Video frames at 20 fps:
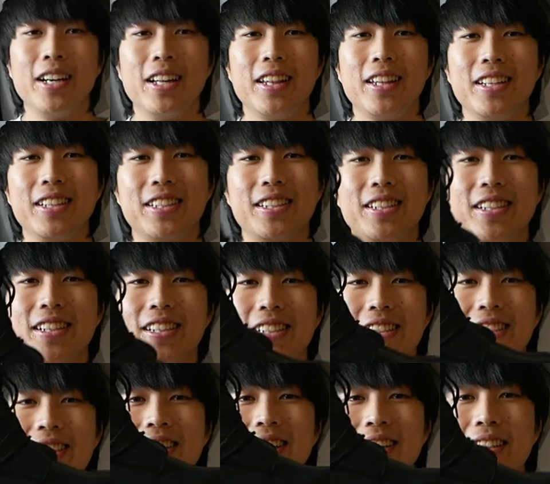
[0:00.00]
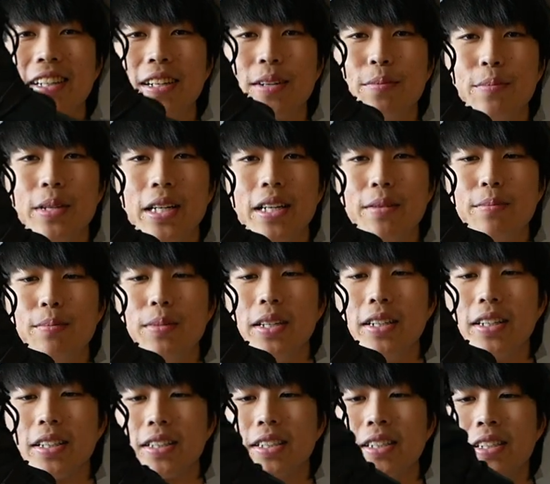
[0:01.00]
This is the Dirk
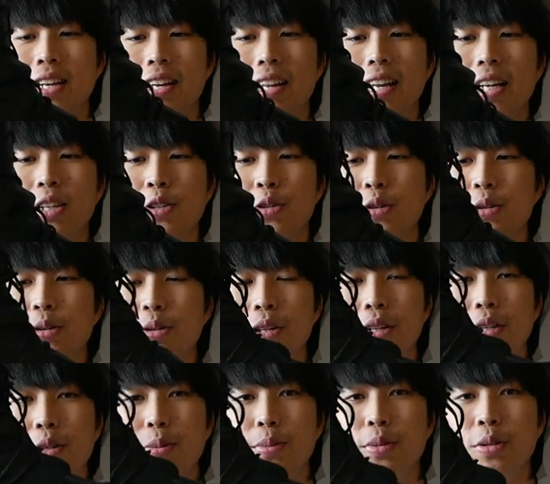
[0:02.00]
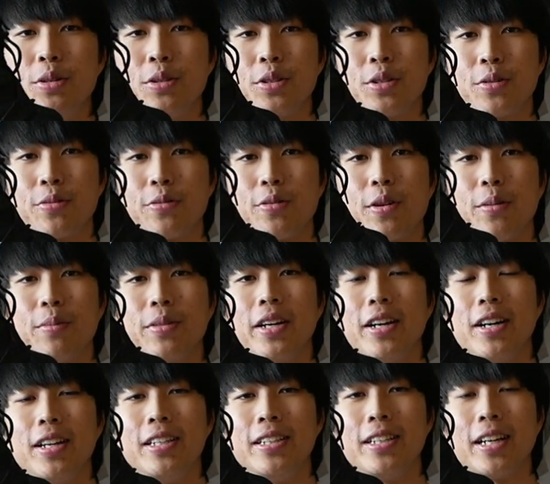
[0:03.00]
Bikkembergs Lace Through Heel boots from the
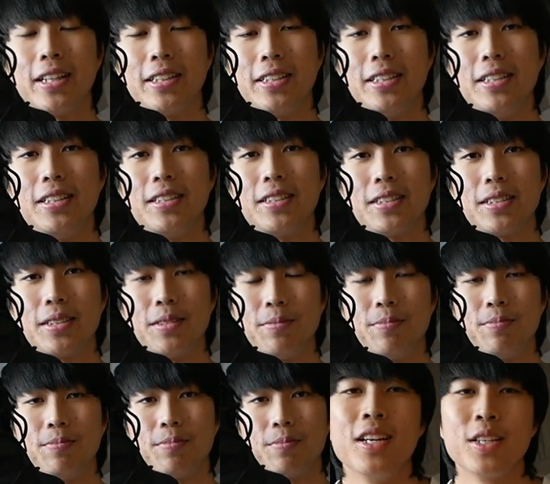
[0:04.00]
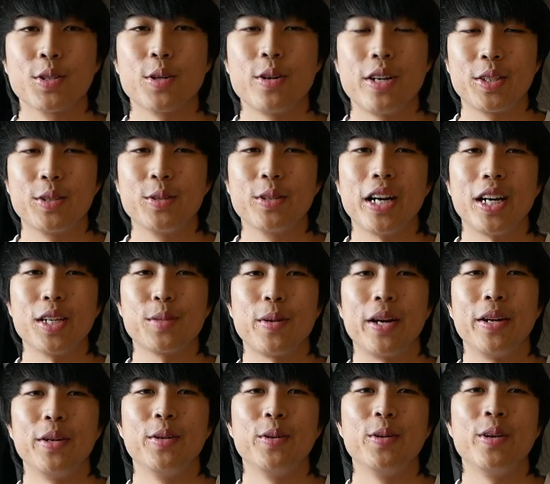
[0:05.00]
early 90s. So as you guys
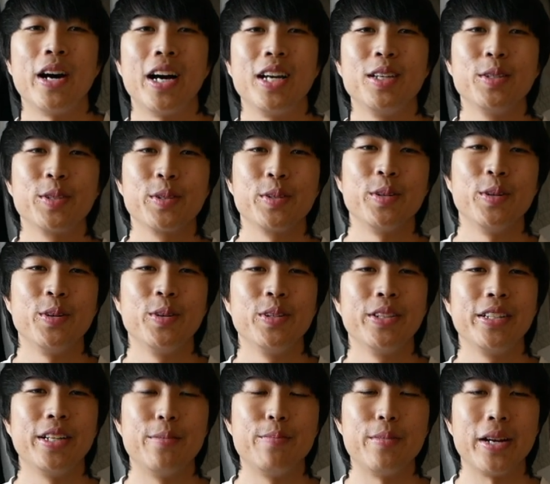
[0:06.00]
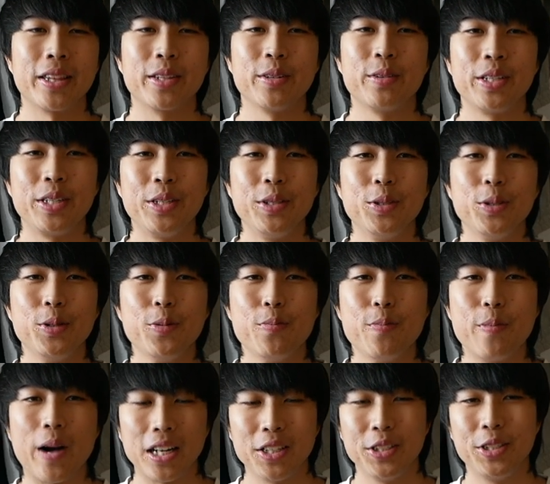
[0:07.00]
might know, I used to own the metal heel
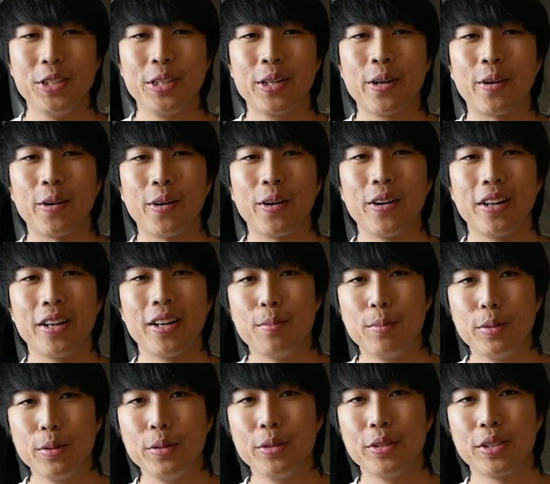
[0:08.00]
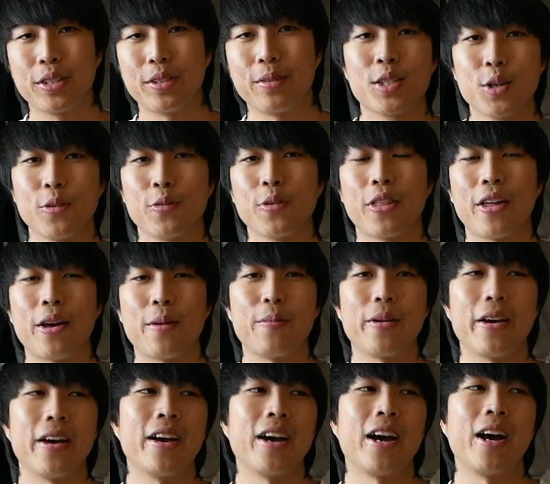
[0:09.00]
bungee cord boots. So for that
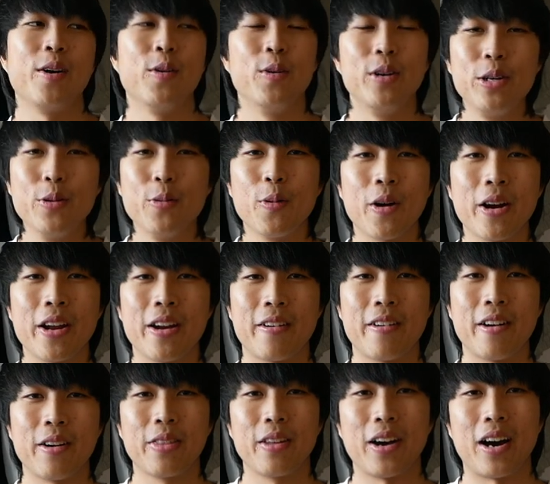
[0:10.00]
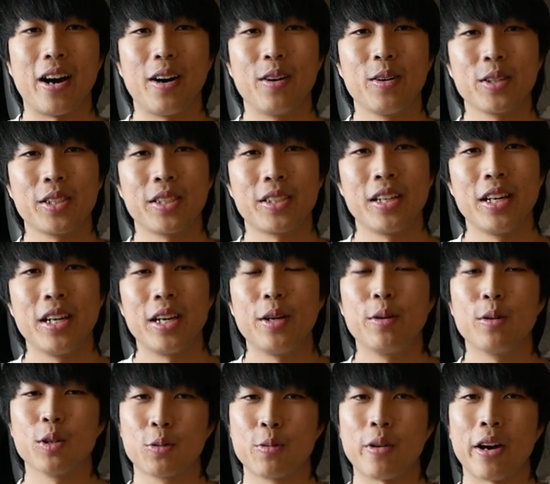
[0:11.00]
pair, I only wore it around the house. It
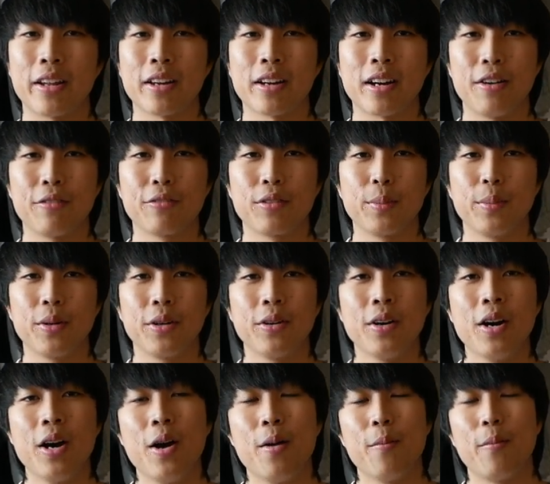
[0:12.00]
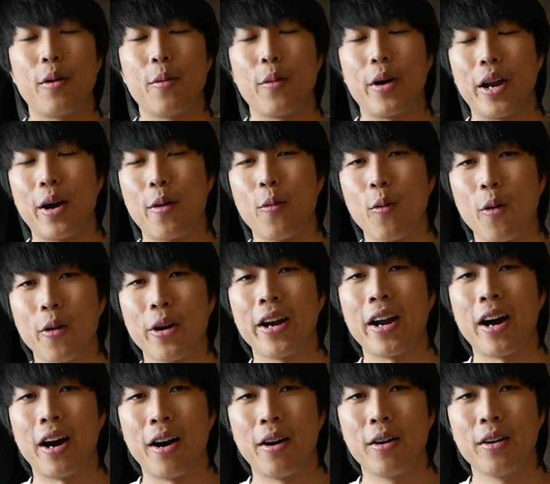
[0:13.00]
was rather comfortable, but when I wore
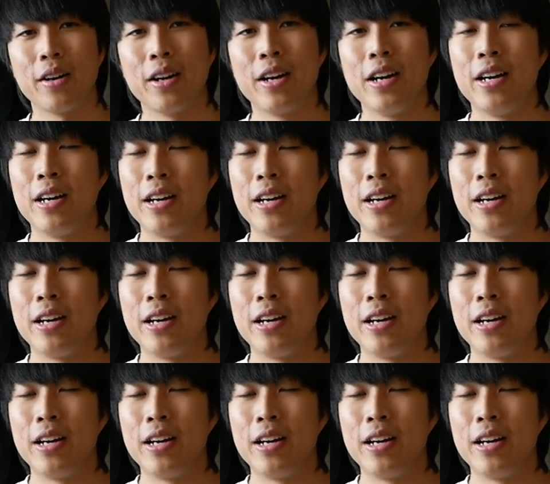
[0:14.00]
it out,